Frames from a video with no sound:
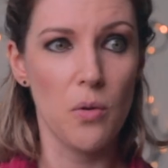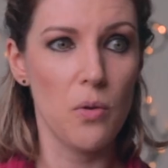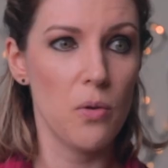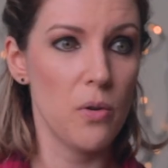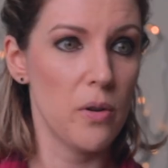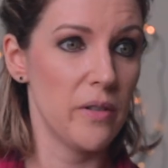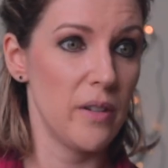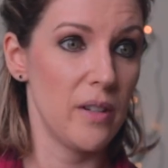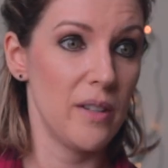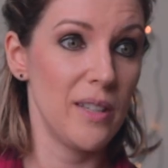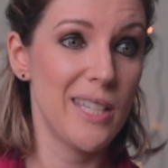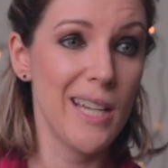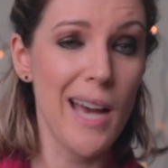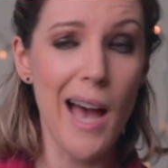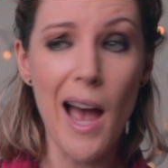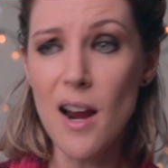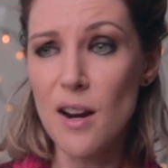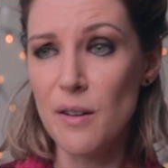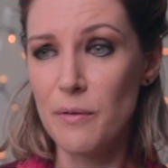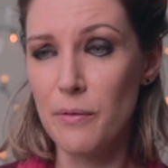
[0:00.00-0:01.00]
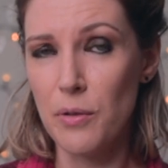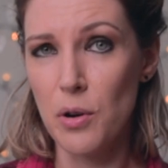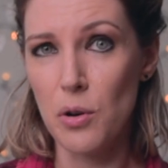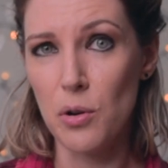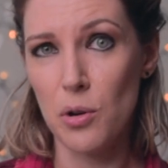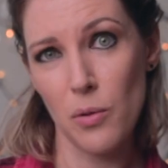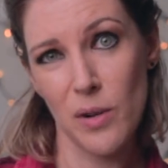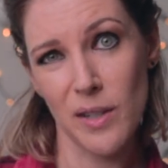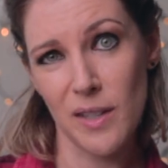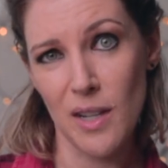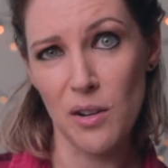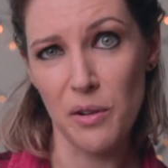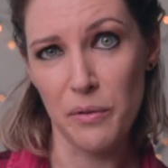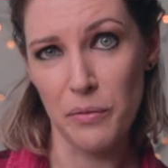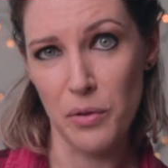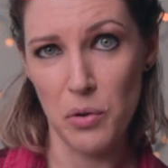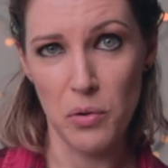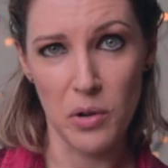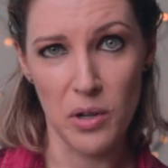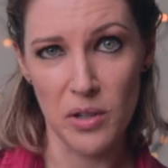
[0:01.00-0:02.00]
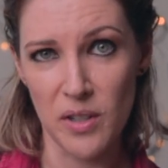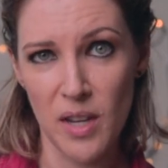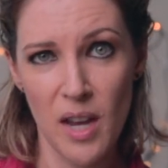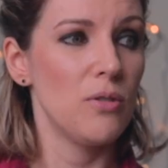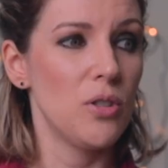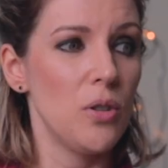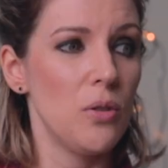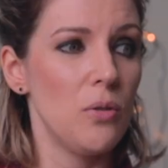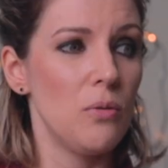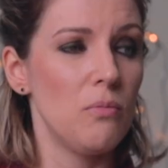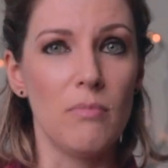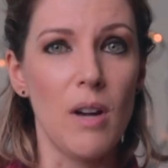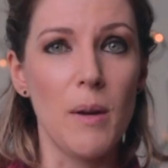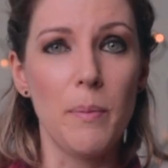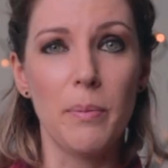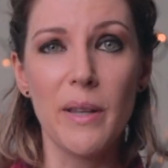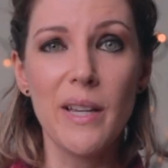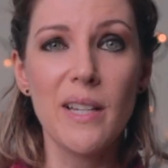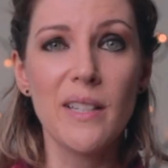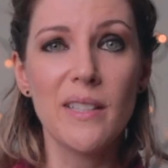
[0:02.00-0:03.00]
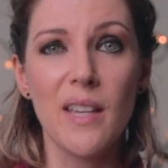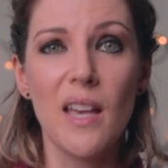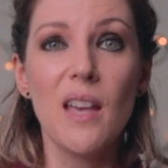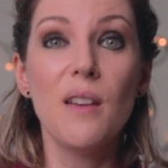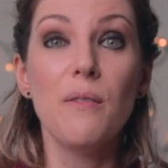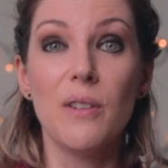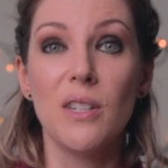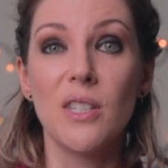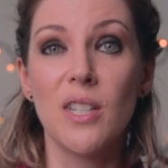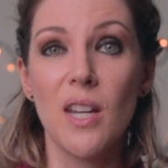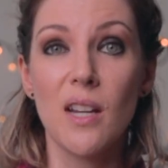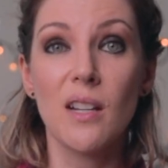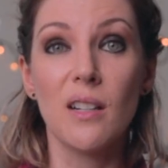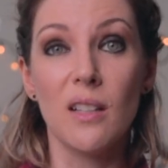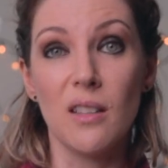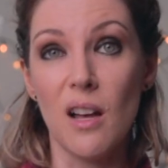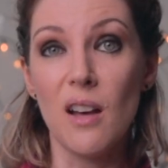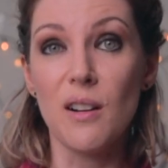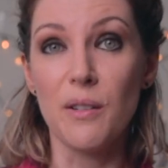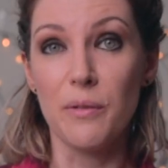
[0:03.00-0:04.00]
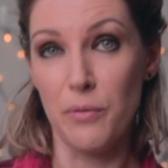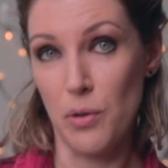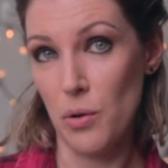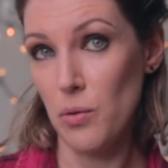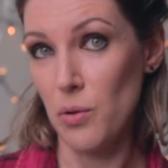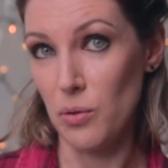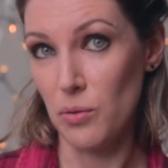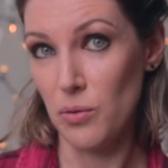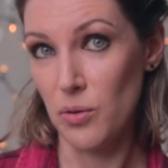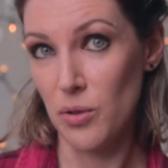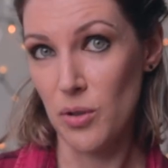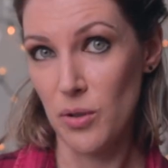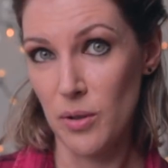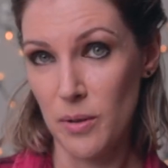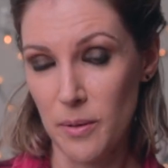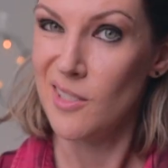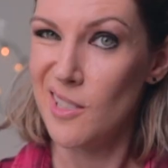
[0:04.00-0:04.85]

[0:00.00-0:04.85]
or the entire photo is out of focus. So I play safe and take a lot of photos.